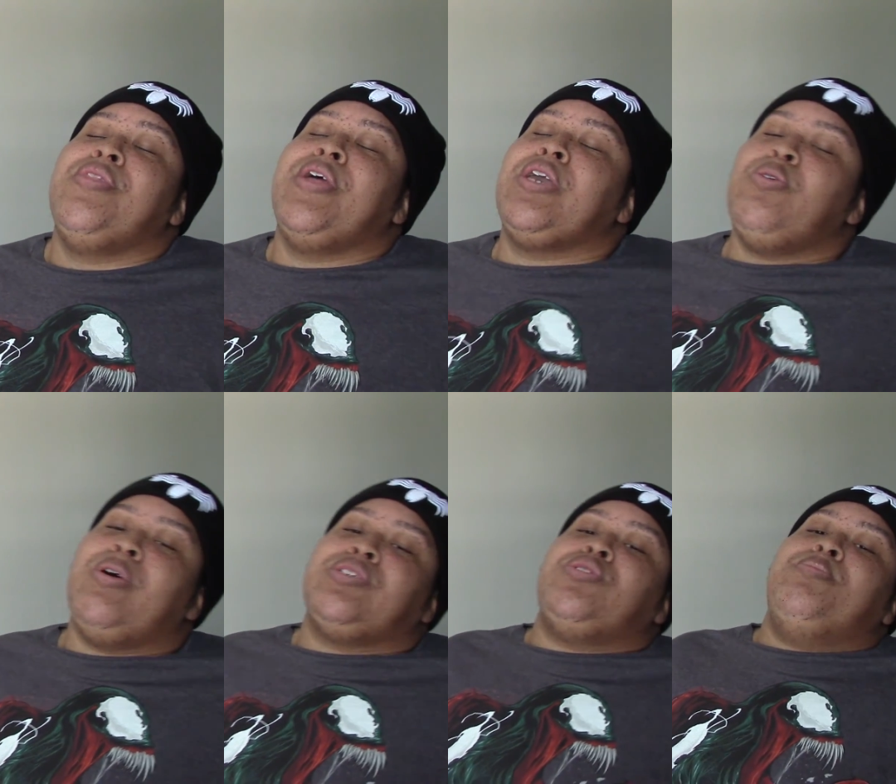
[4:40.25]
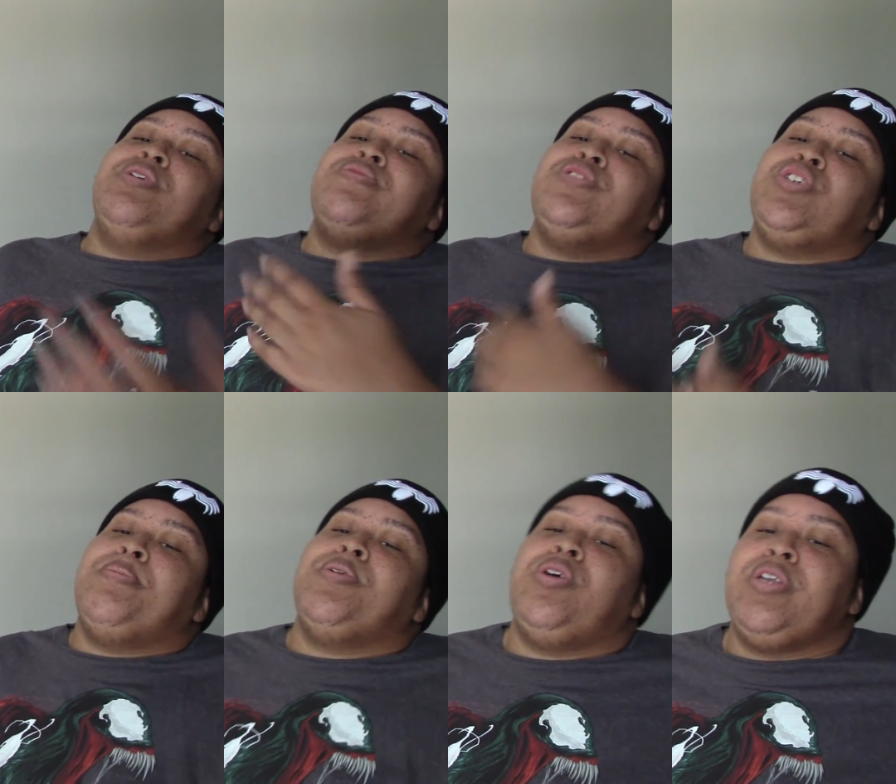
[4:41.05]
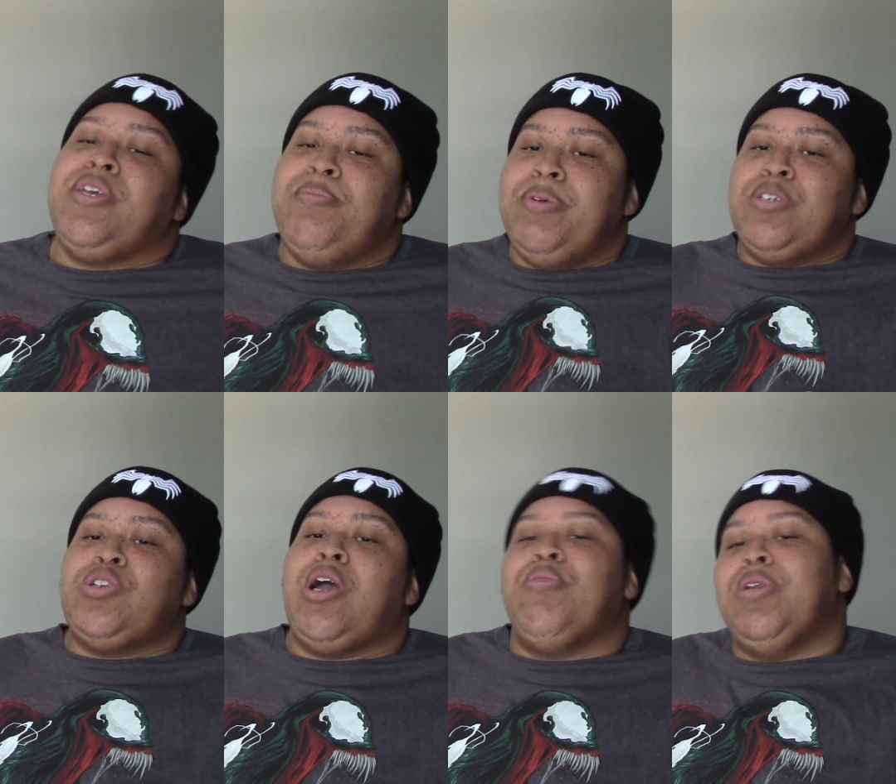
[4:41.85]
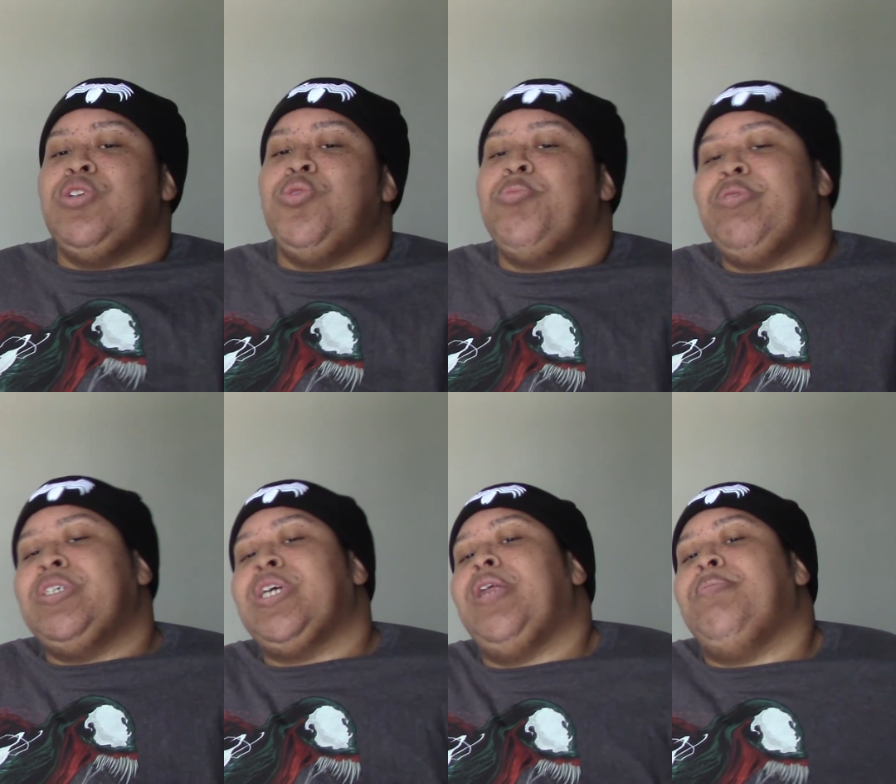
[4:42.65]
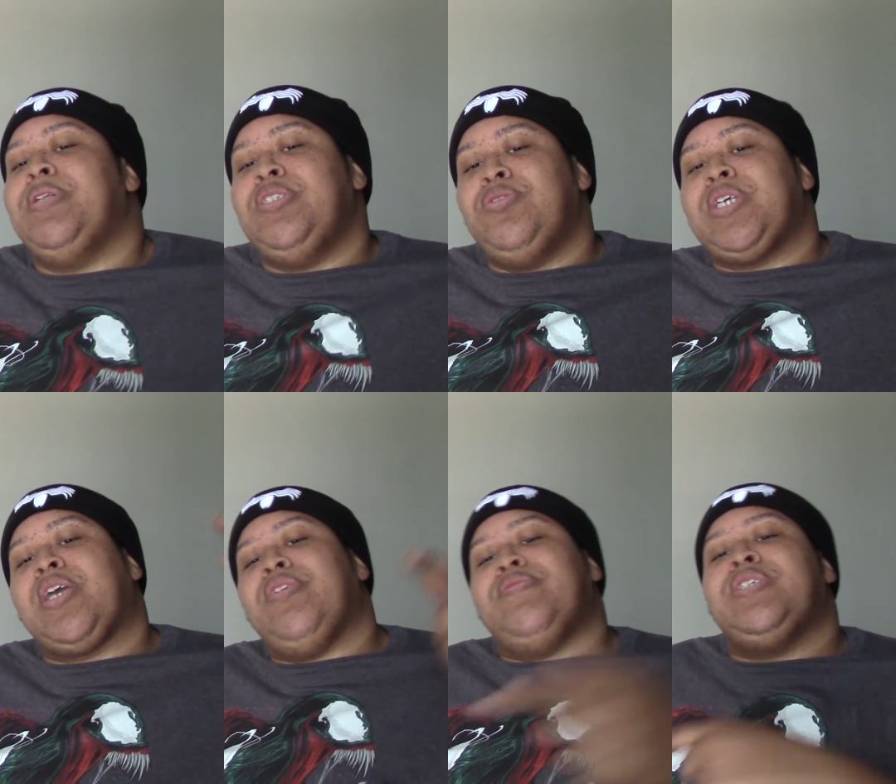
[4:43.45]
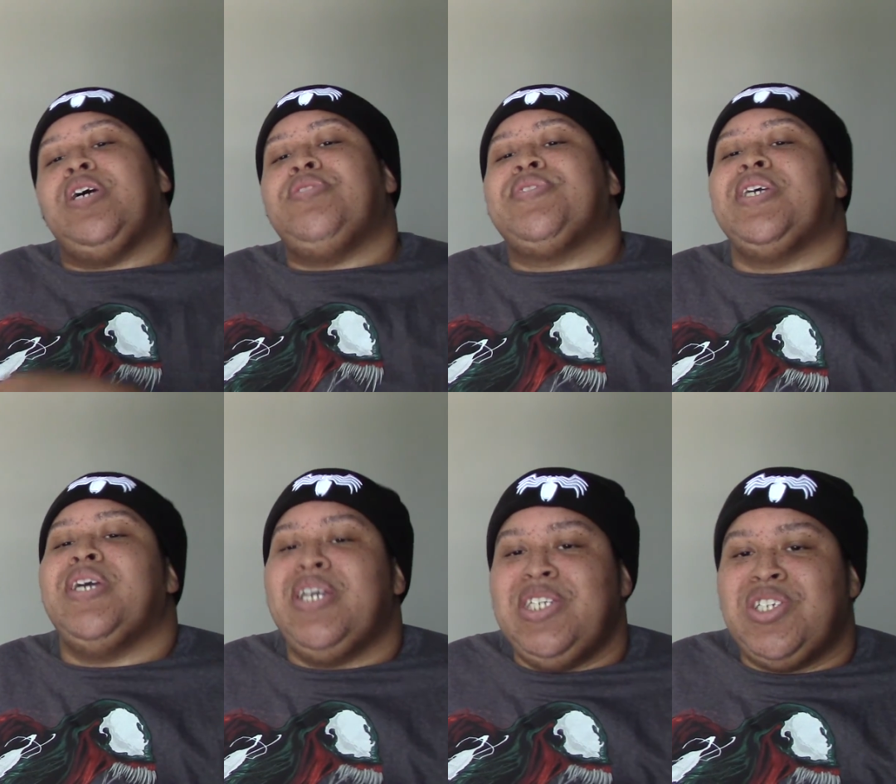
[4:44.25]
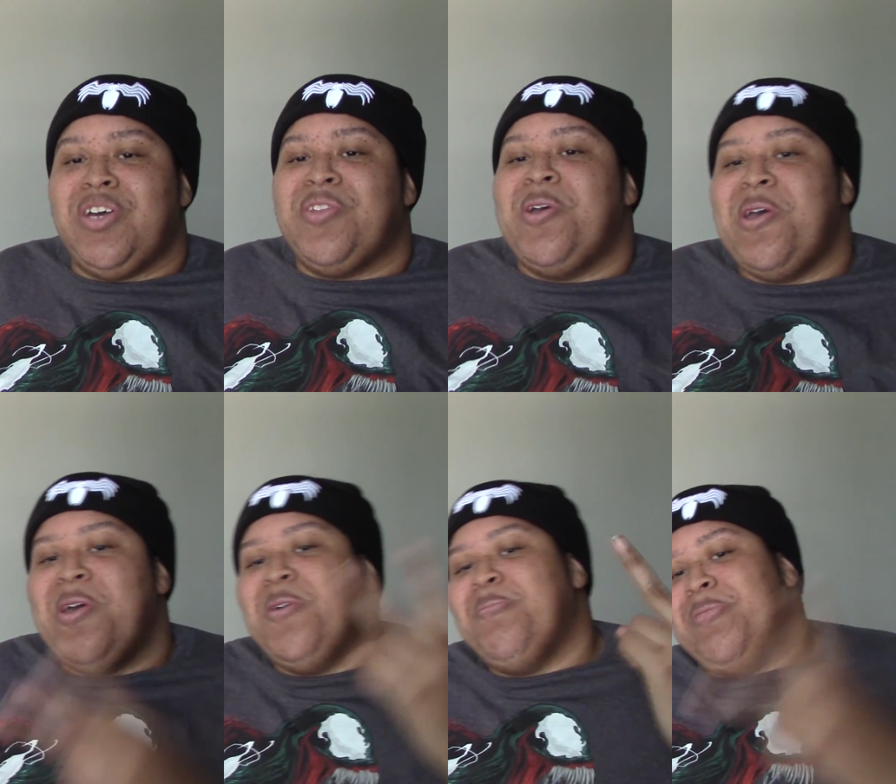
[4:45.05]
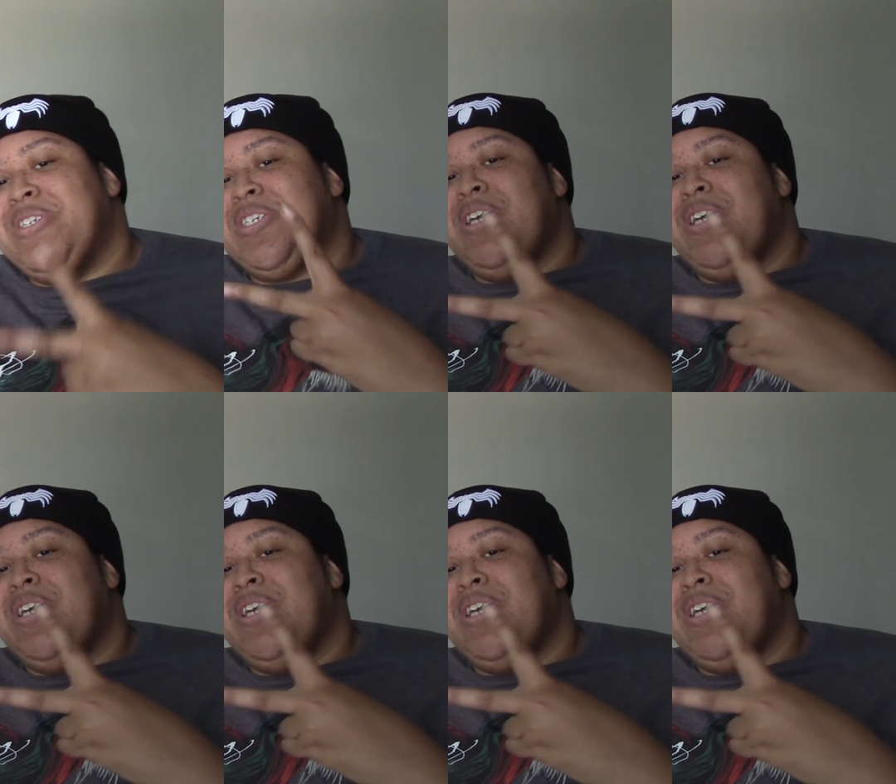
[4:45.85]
Thank you all so much for jumping on and giving me a try. I really do appreciate it. Please do take care of yourselves and each other. Peace,